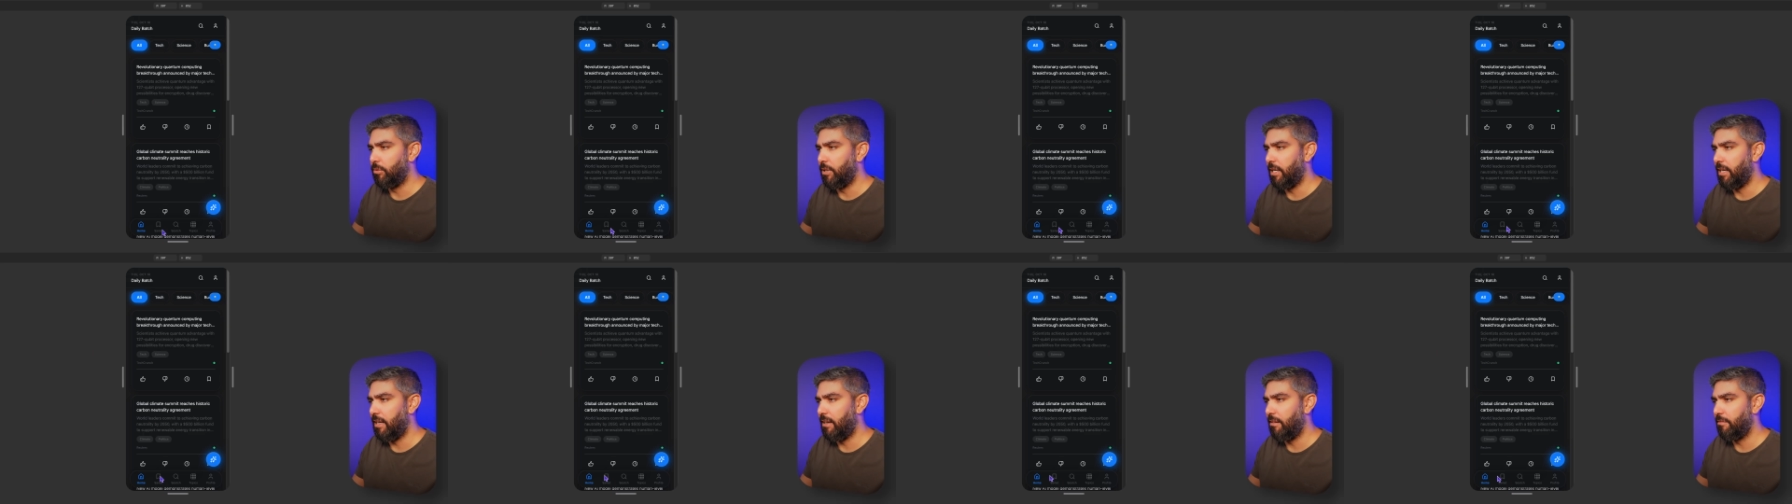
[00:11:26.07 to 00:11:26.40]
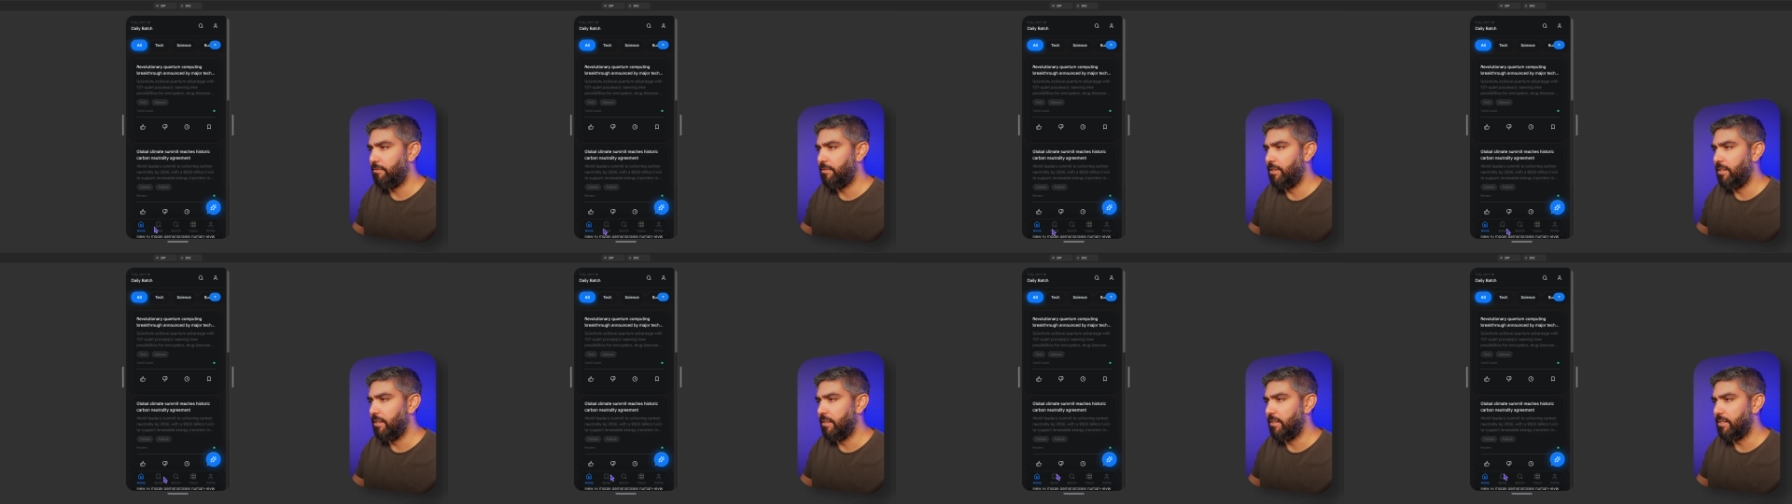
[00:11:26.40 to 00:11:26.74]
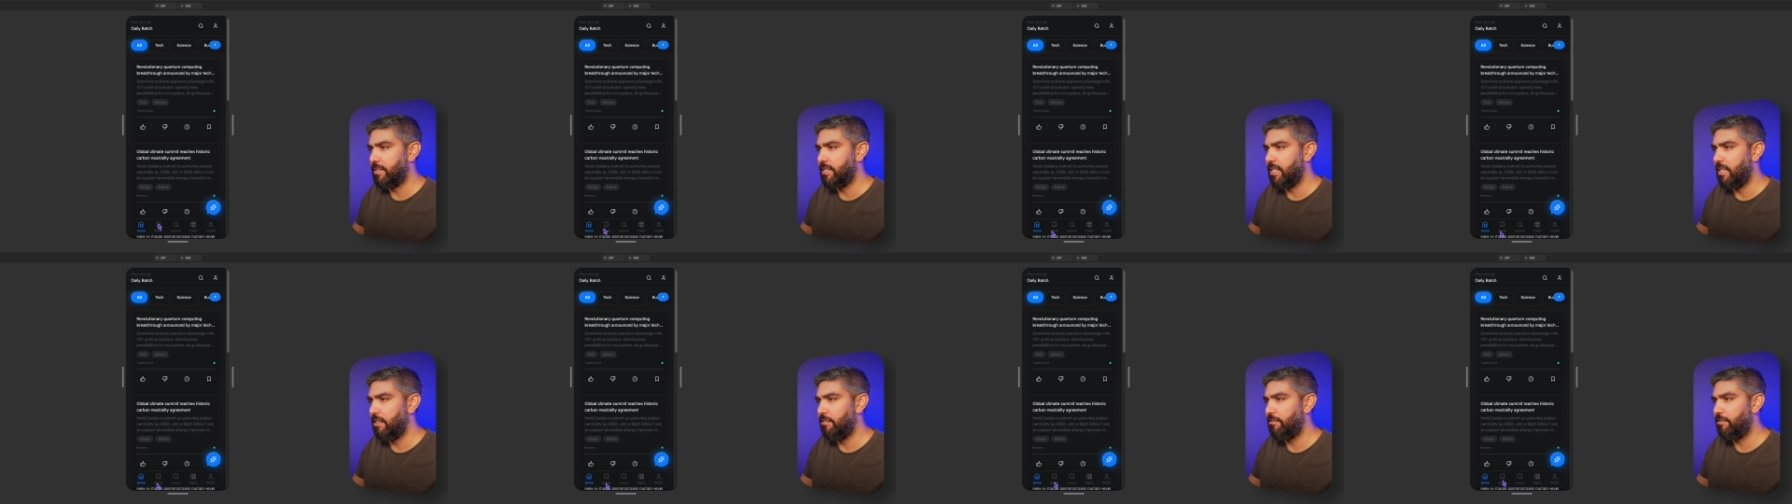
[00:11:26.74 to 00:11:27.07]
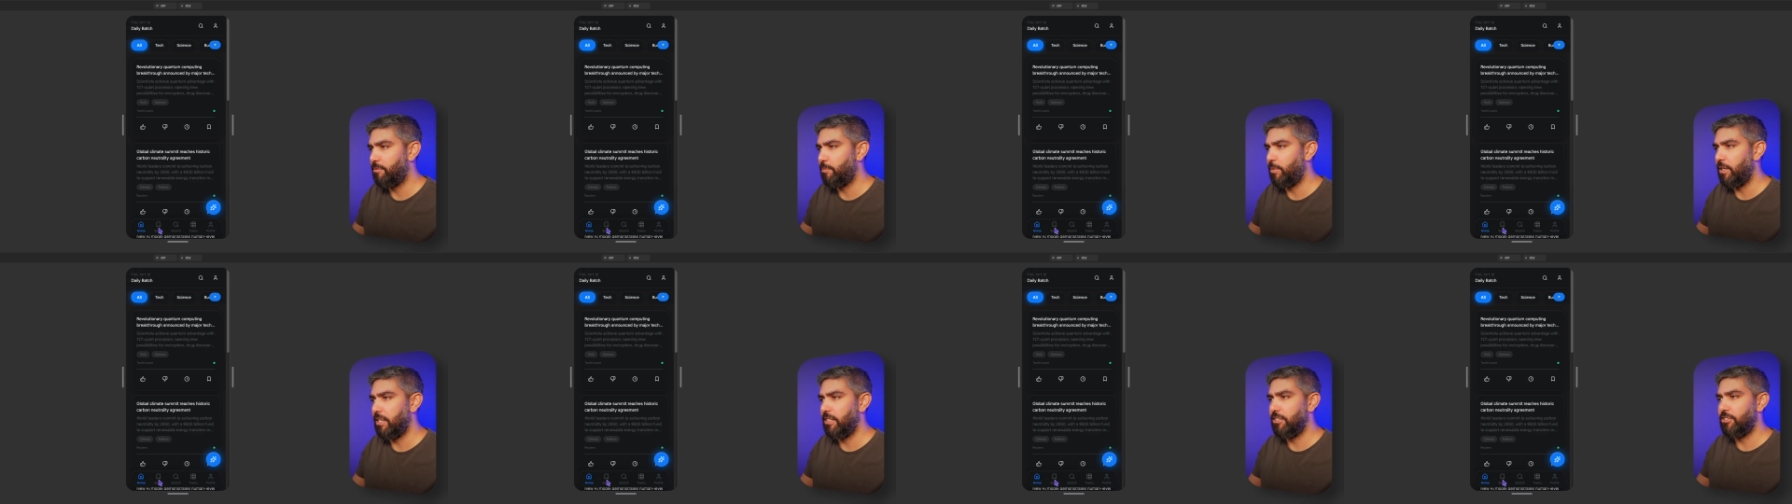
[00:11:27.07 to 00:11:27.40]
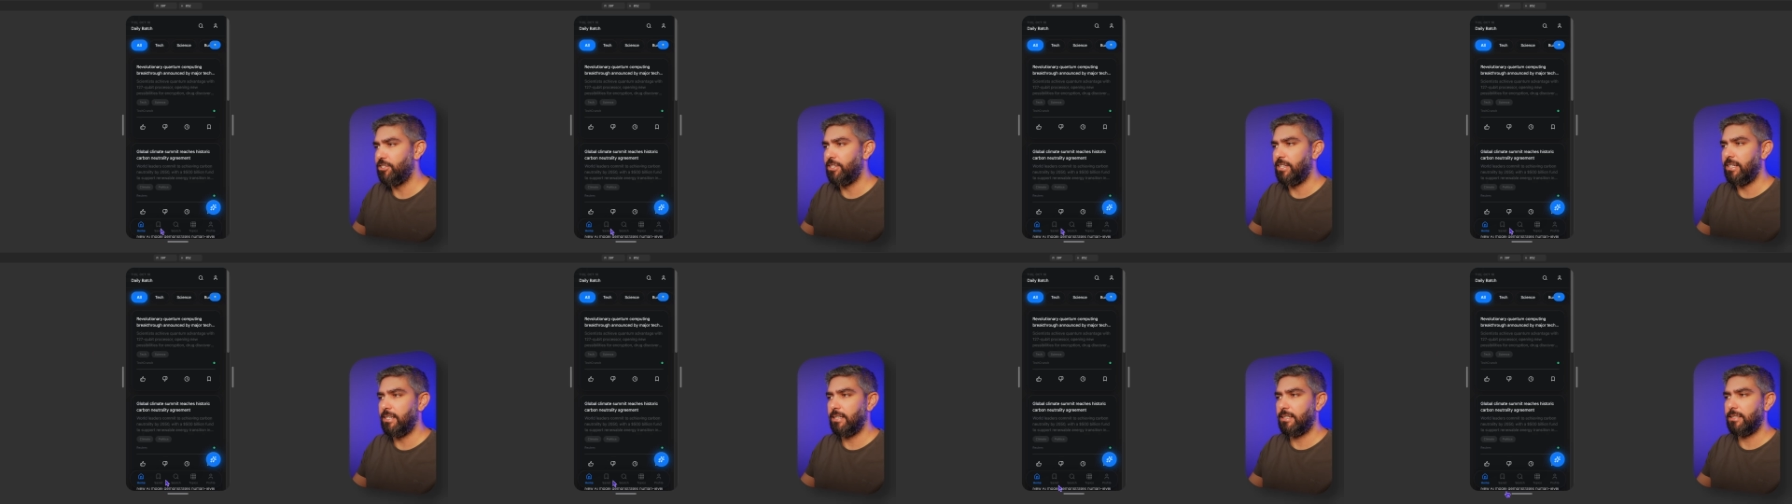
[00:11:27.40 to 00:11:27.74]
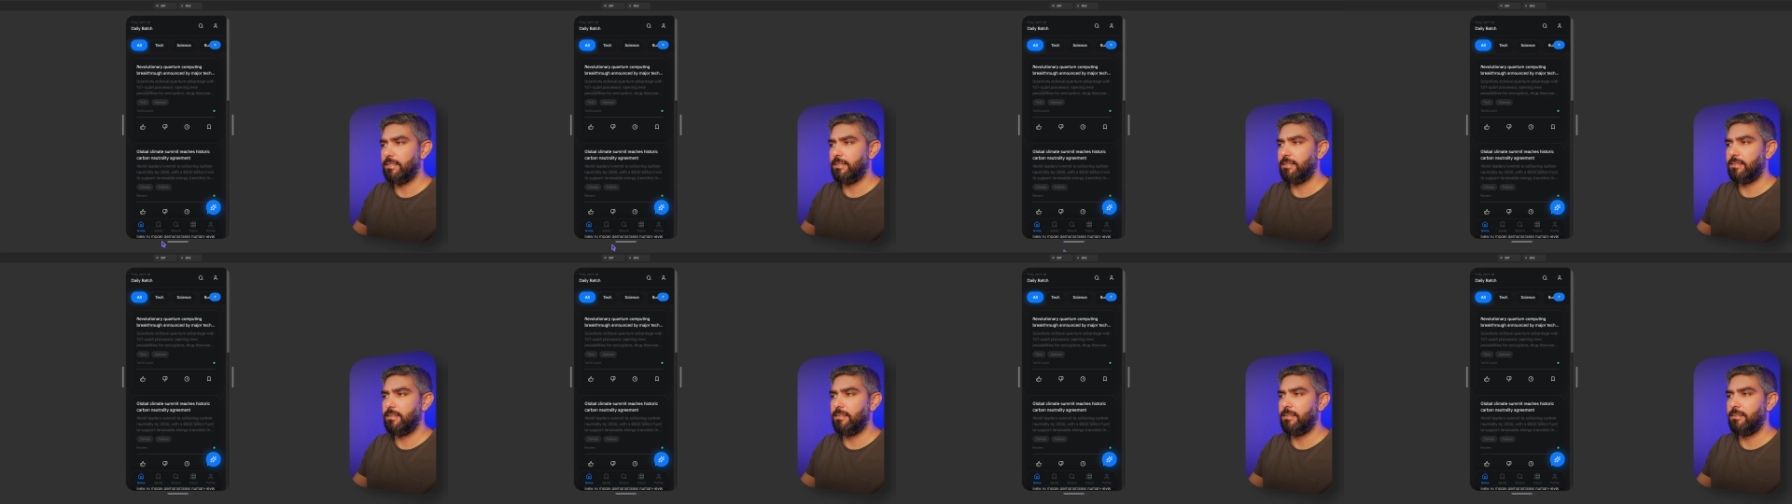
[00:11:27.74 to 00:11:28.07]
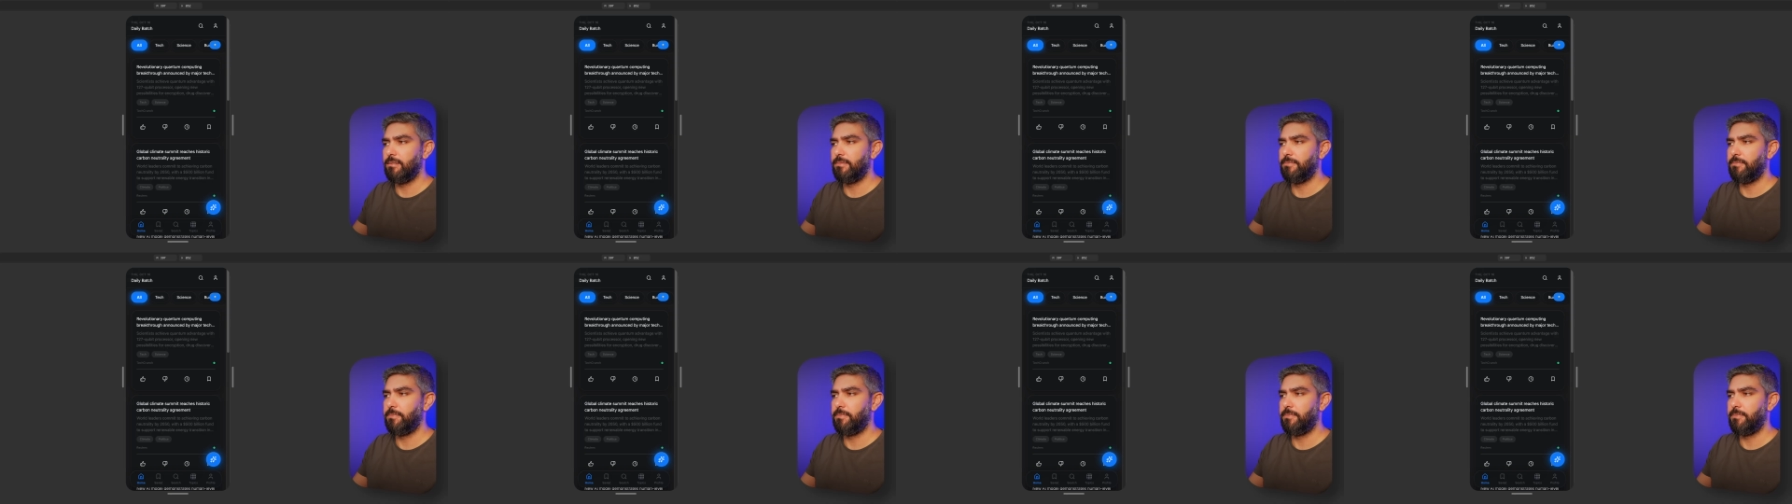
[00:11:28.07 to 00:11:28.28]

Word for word: we have the saved page next.